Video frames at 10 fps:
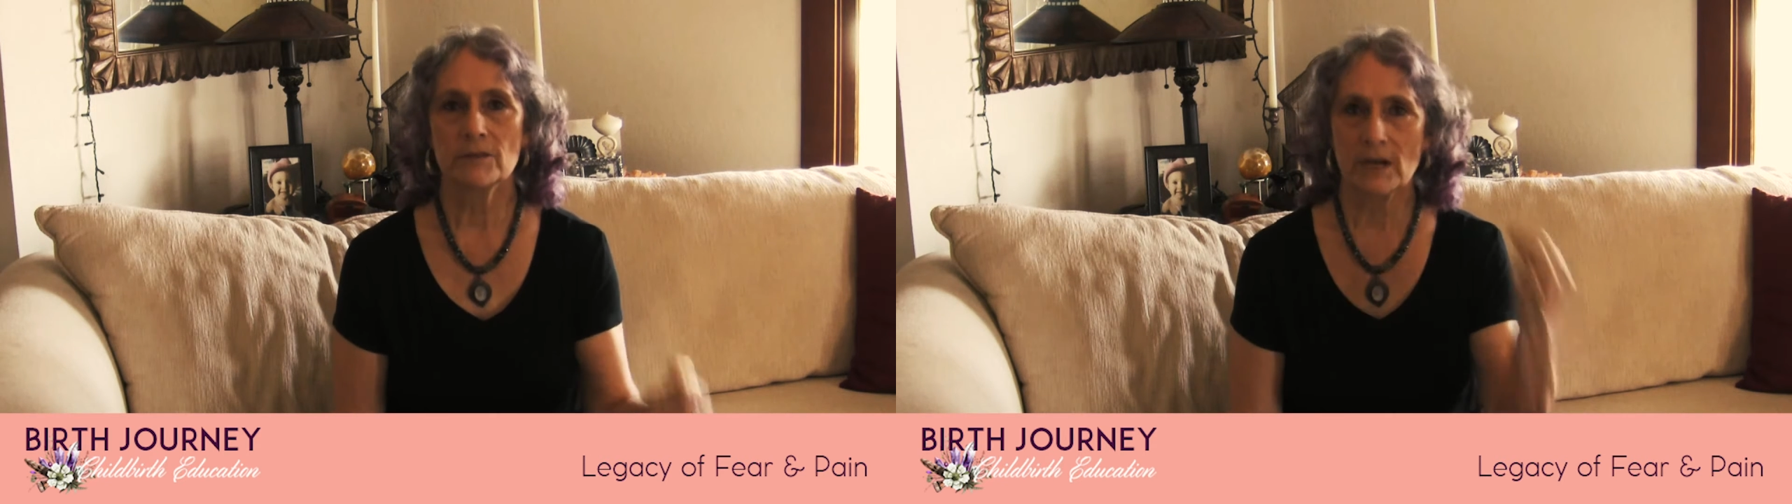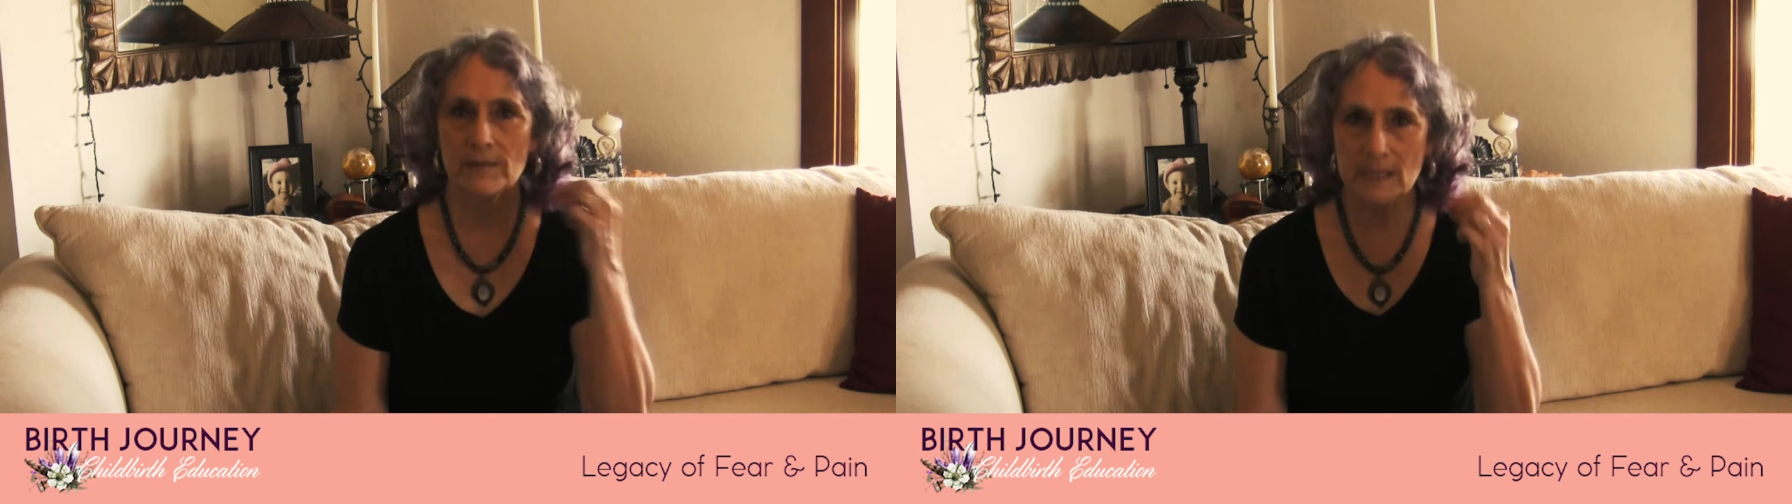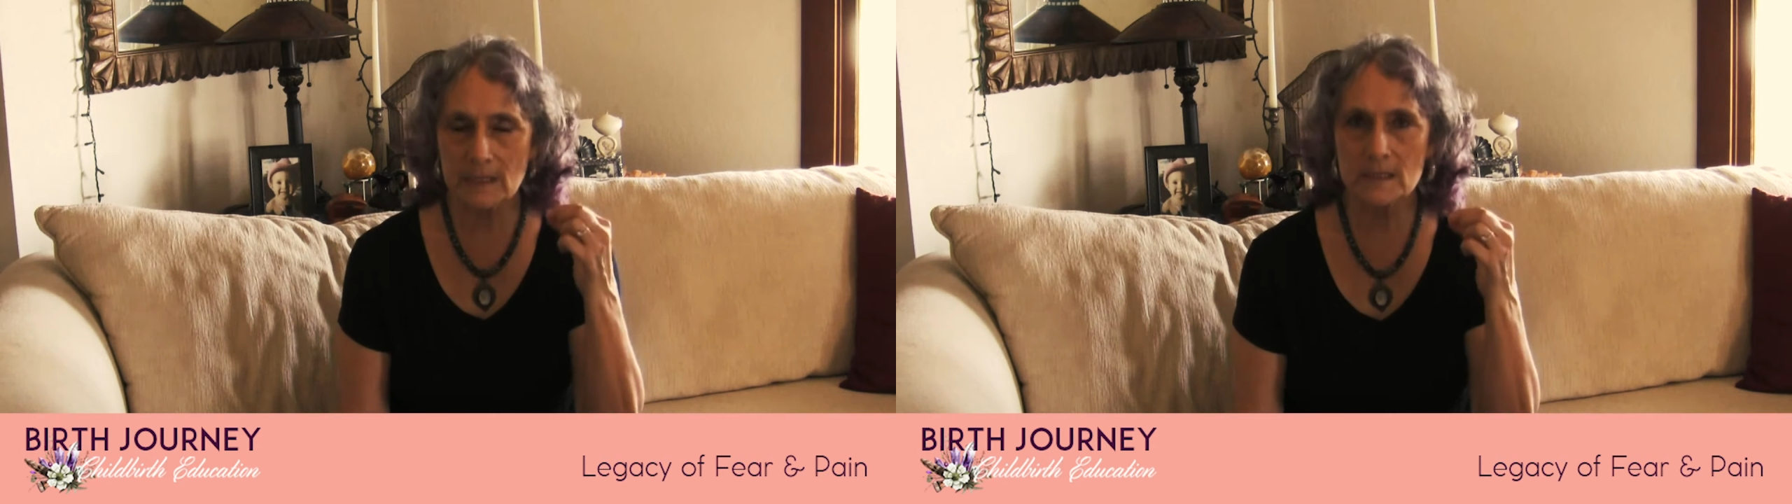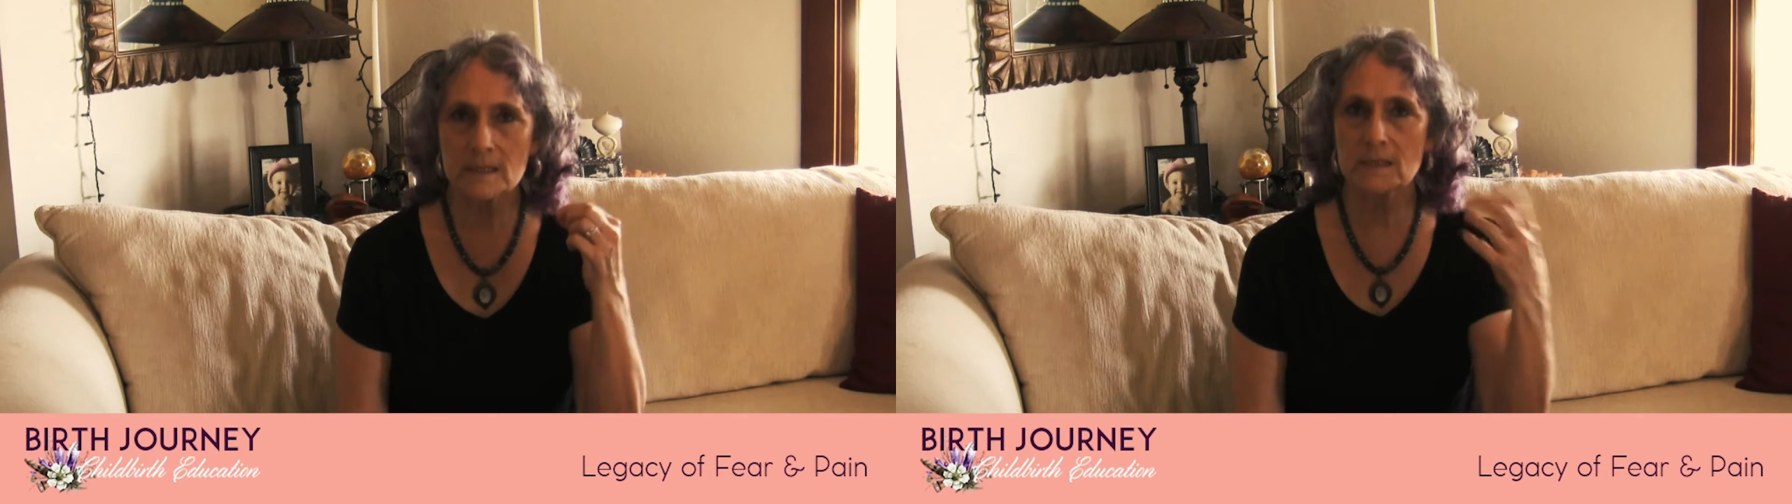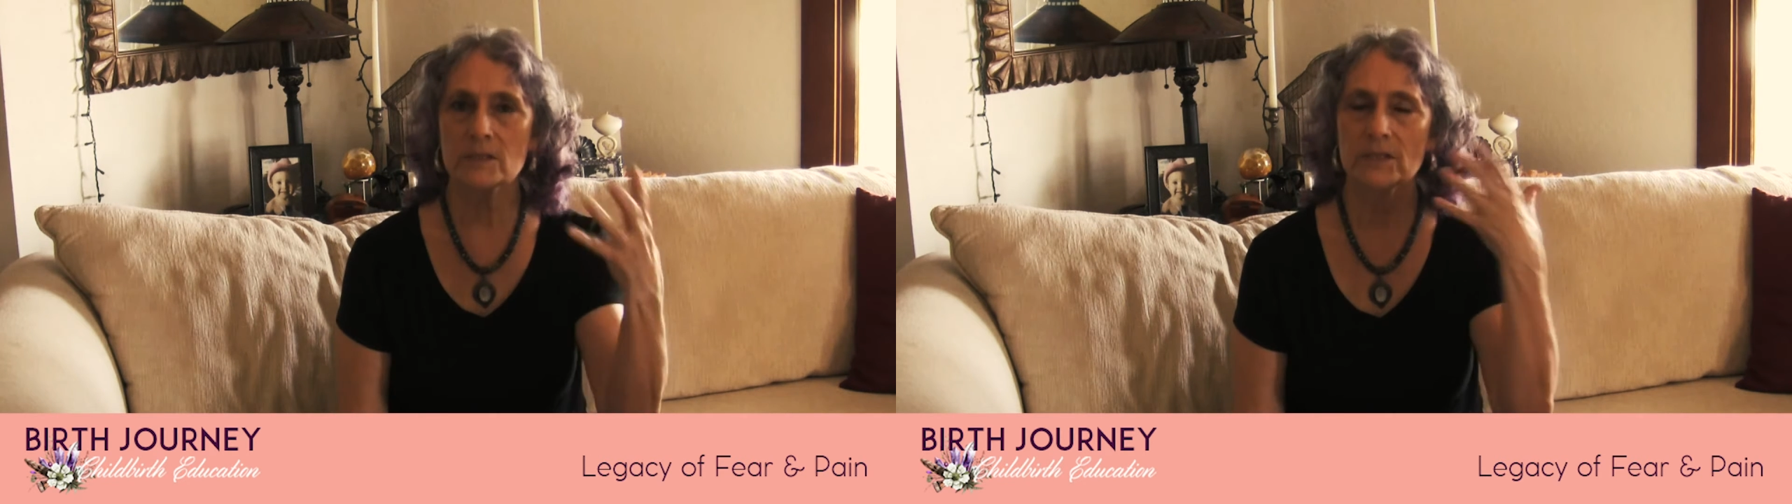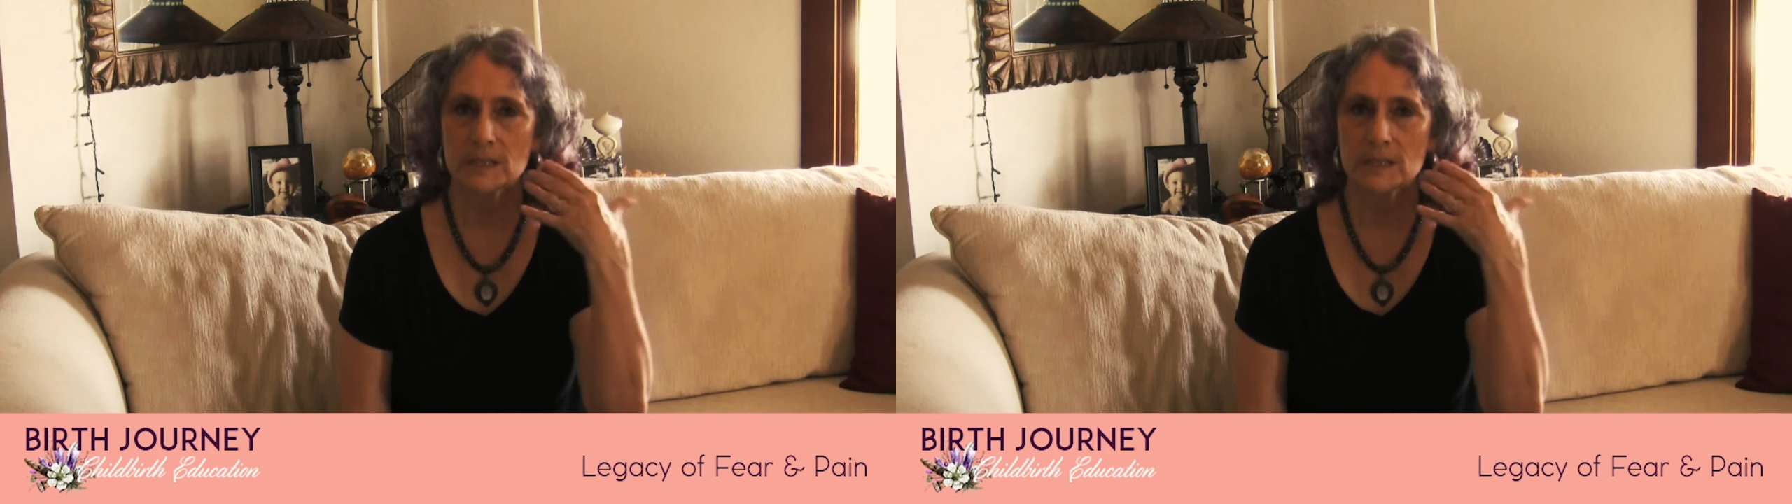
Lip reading: You have an anesthesia,